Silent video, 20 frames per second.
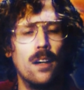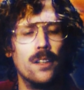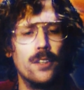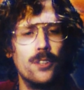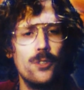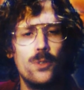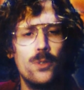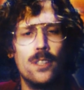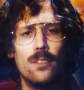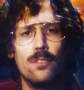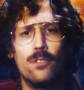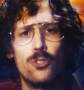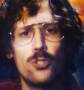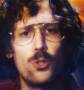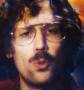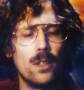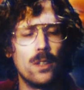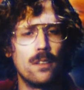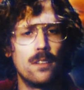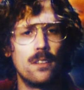You can
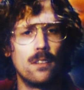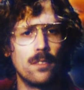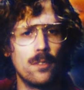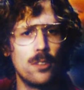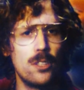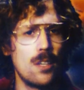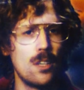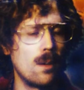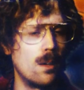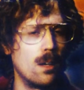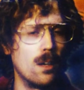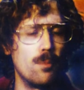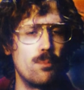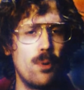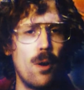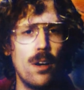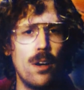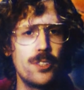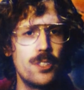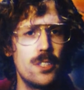shorten
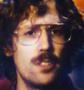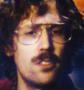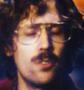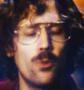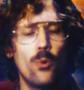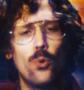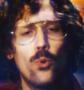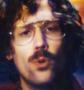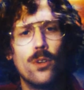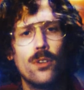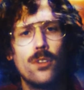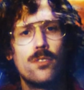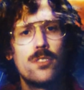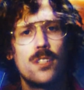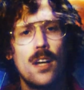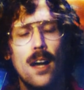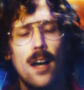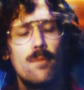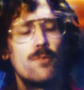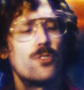pauses or
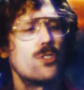time.